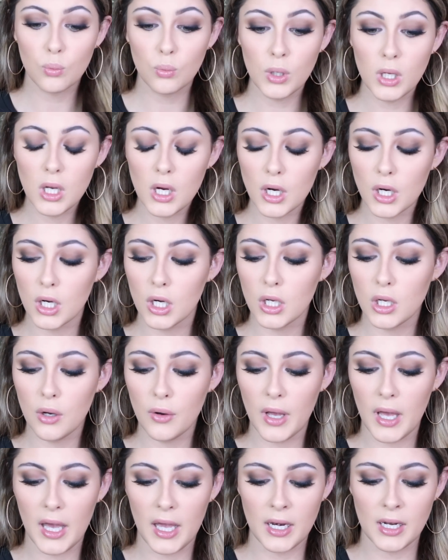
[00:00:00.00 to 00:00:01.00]
We are gonna go
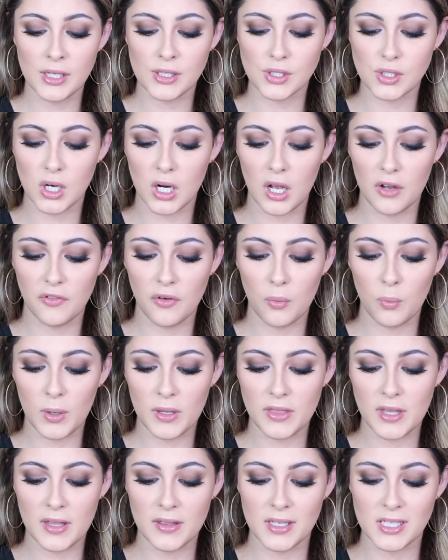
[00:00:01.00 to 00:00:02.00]
ahead and start off
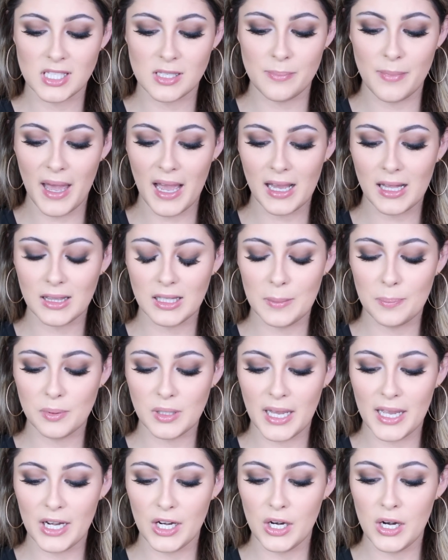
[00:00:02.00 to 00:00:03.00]
with this MAC lip
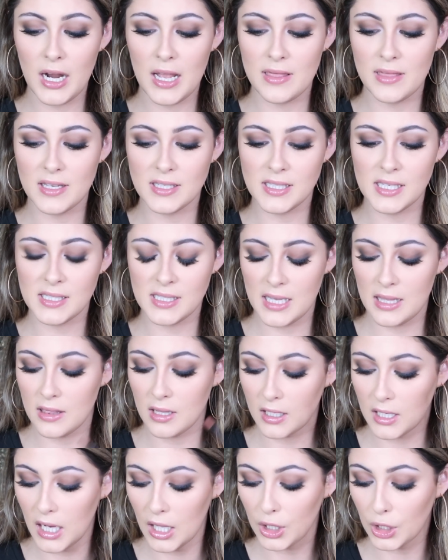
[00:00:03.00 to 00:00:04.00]
liner, and this is in
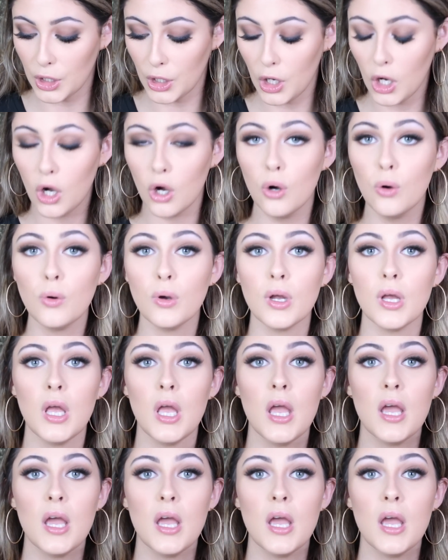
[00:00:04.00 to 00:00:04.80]
the color Oak.